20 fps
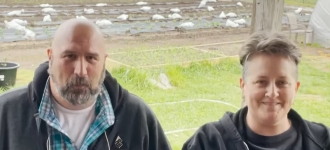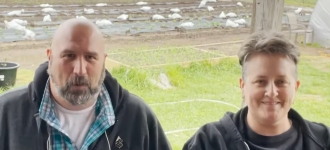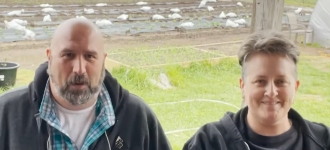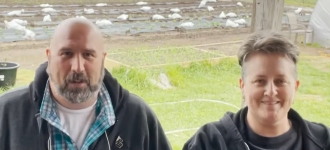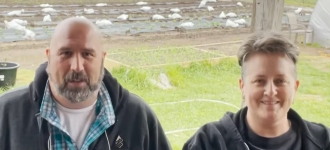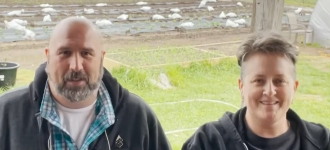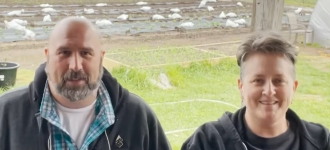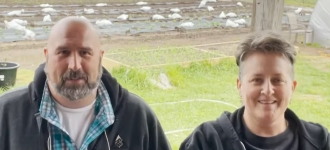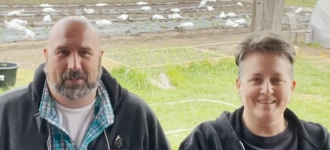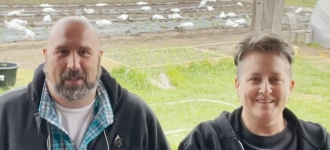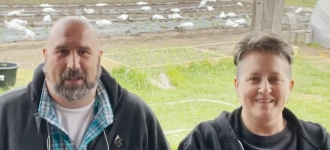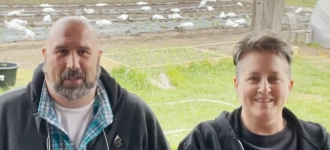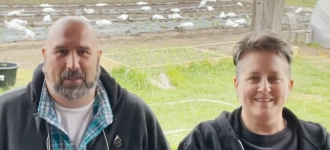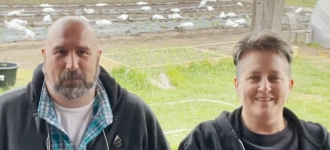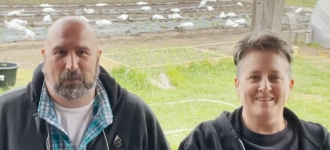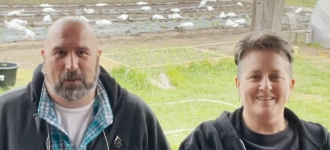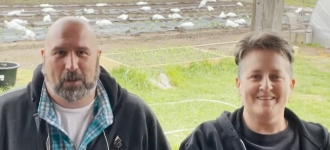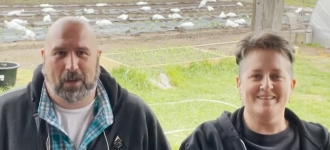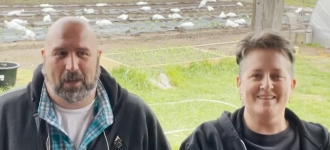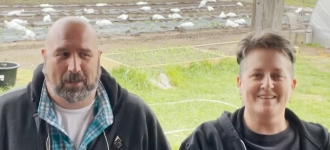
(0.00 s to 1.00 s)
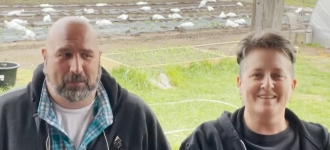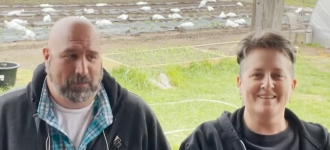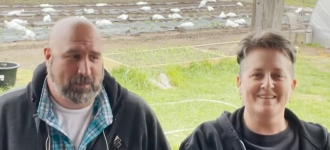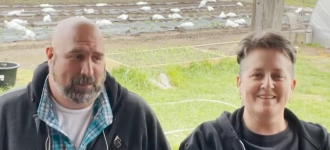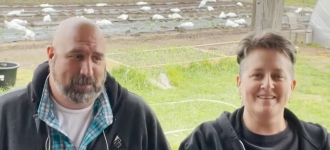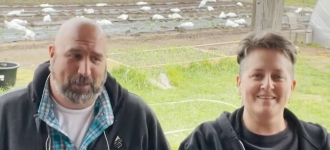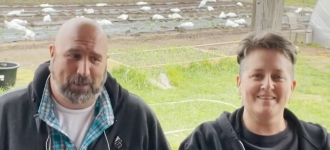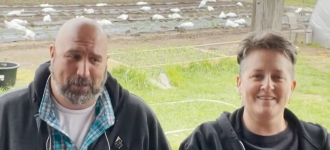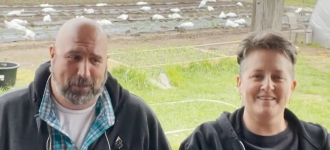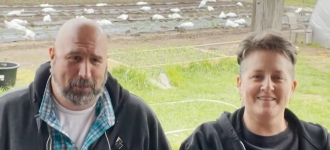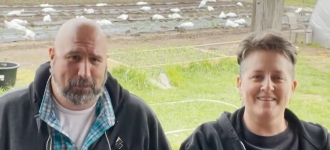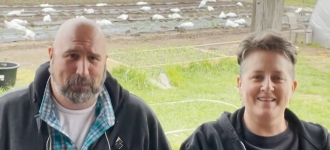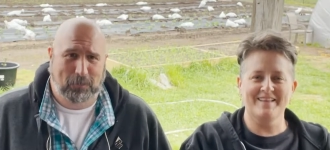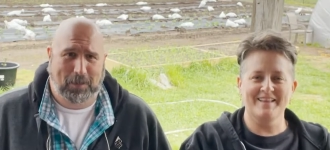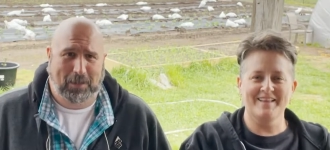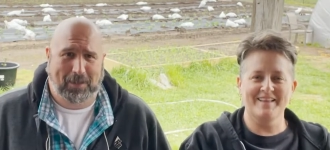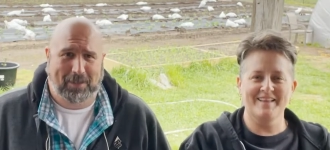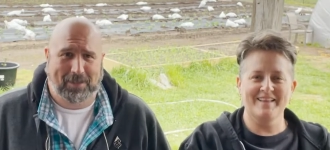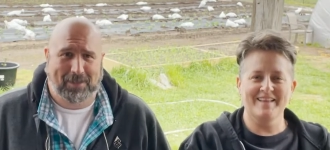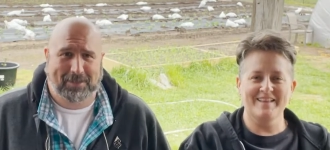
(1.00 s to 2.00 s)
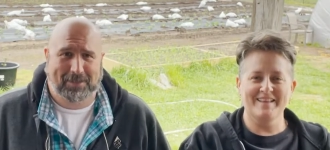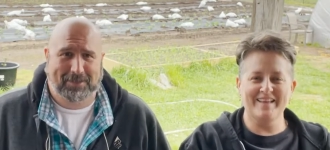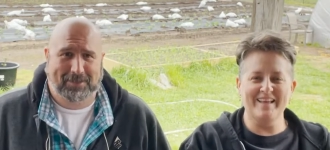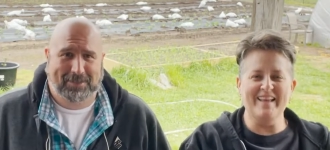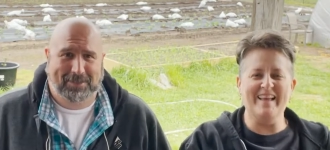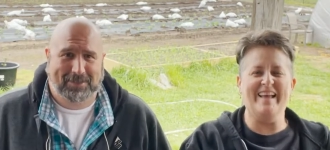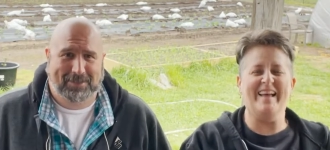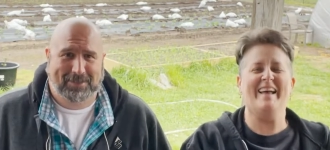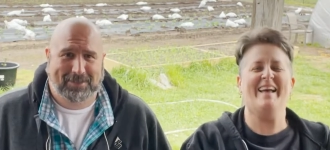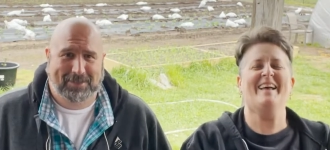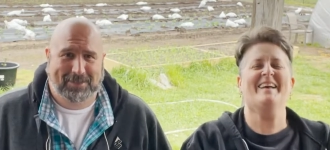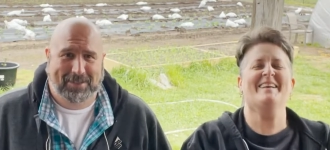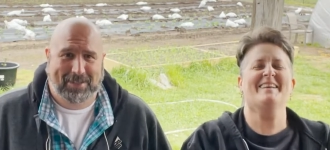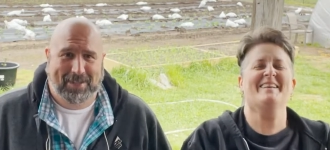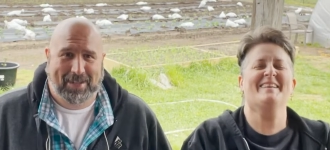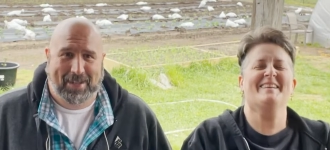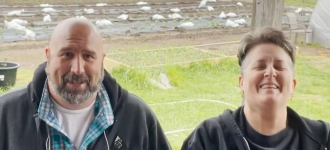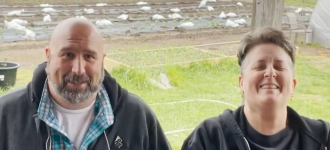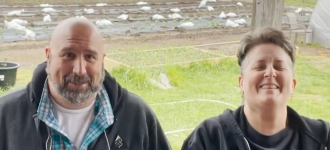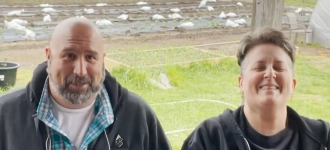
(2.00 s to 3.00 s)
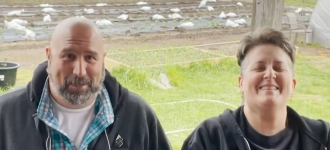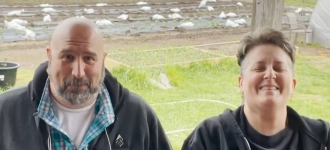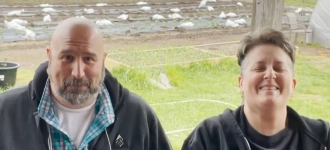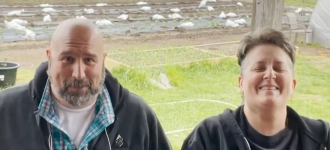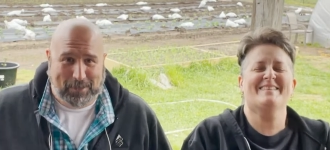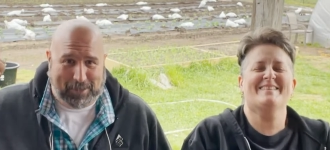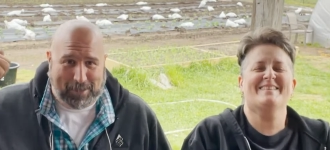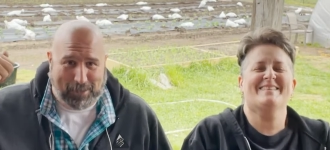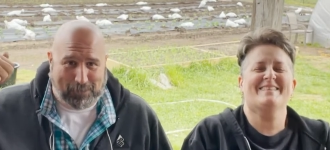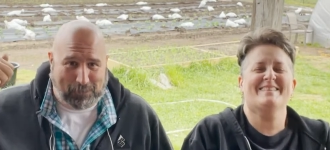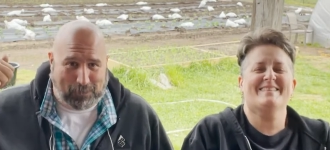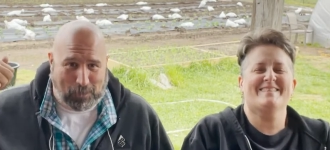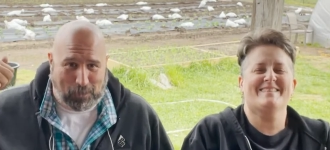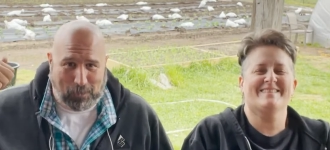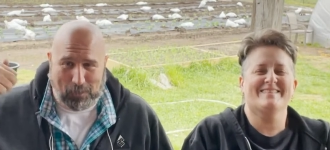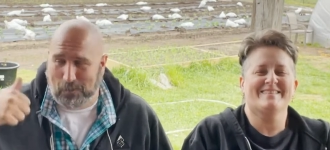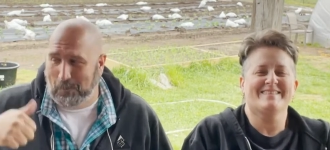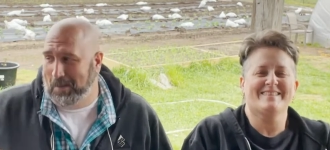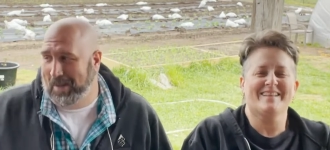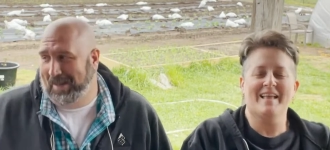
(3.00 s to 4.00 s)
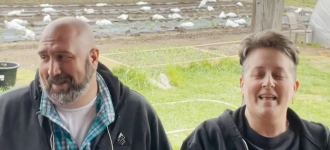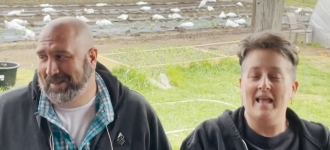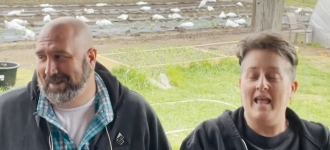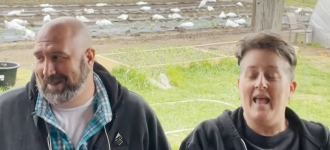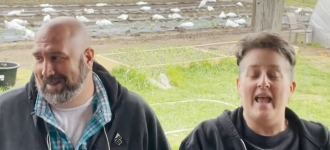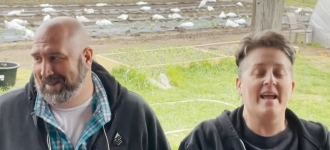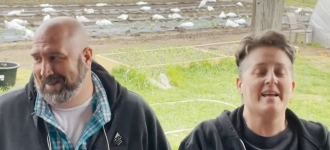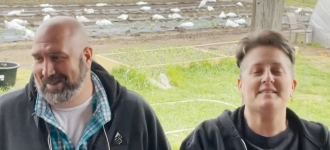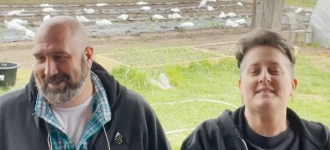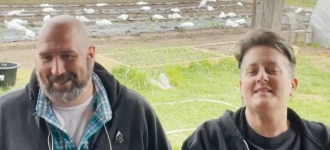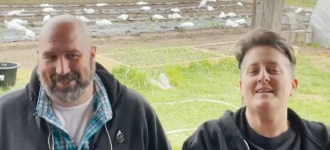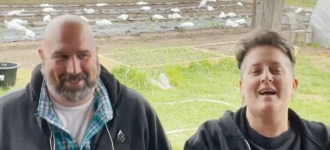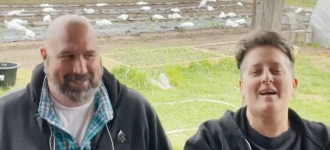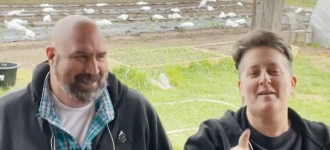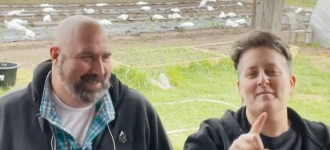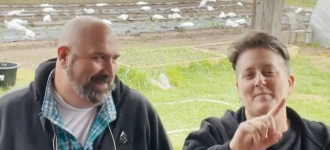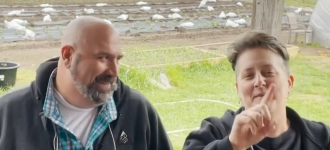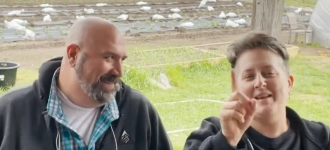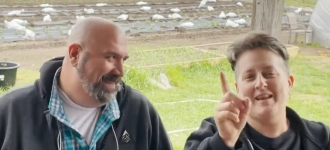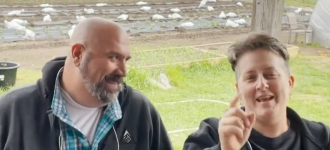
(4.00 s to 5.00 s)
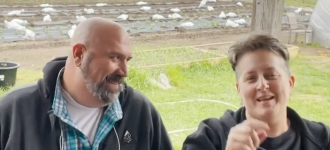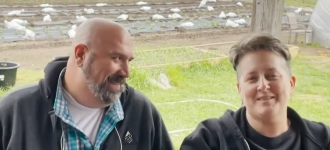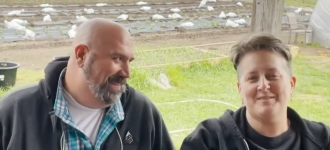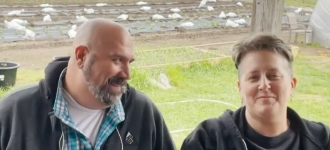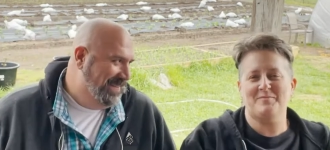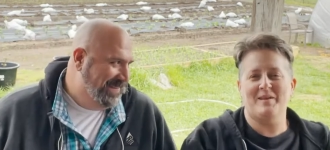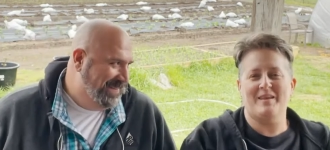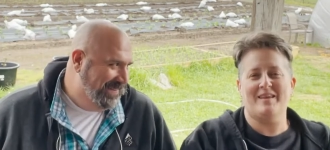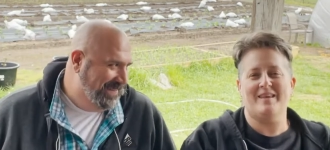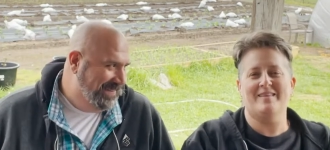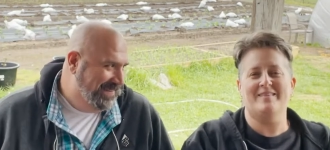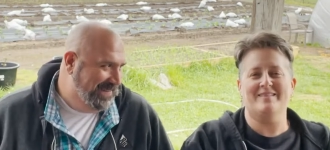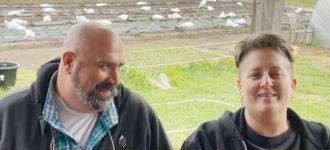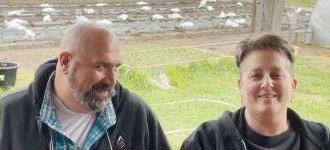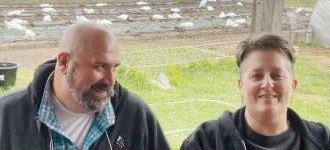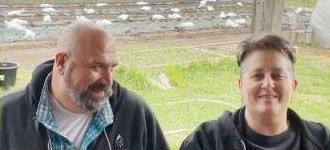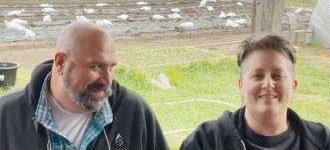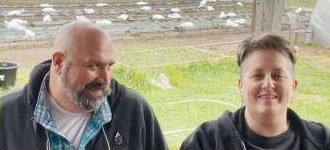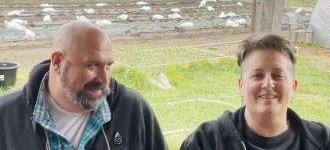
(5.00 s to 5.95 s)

Speaker 1: One of these days, we're gonna have just a good week. There's gonna be stuff growing back there. It's
Speaker 2: not gonna be next week either.